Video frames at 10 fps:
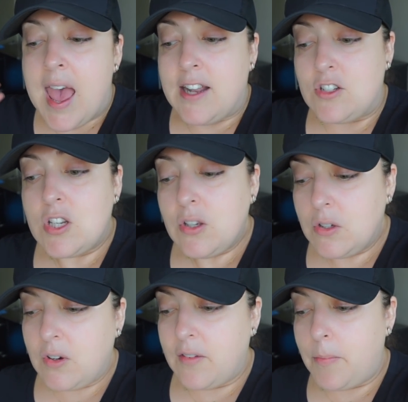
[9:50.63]
And
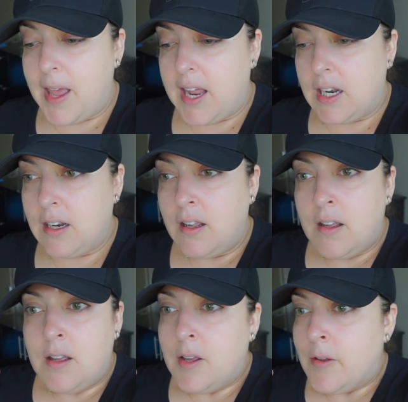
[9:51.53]
two, I've been
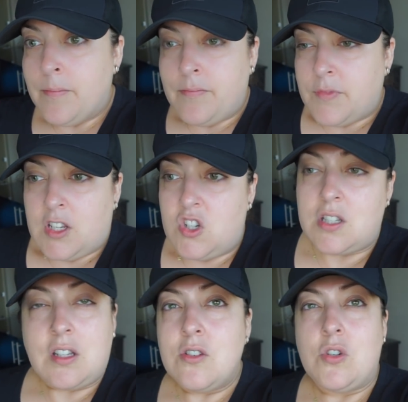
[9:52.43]

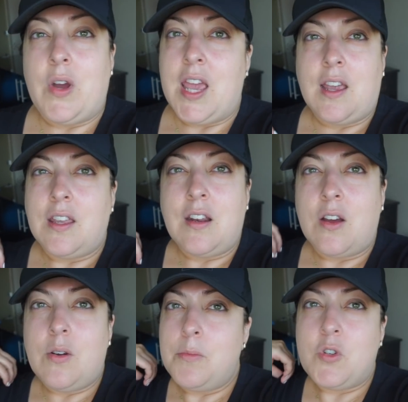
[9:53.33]
just enjoying, you
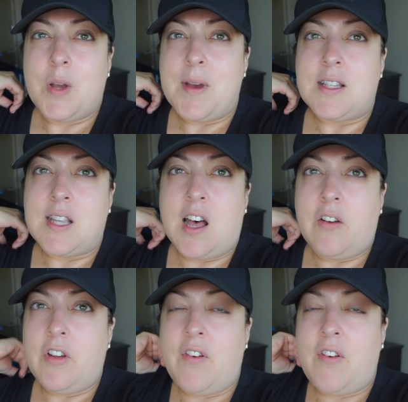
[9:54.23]
know, enjoying myself.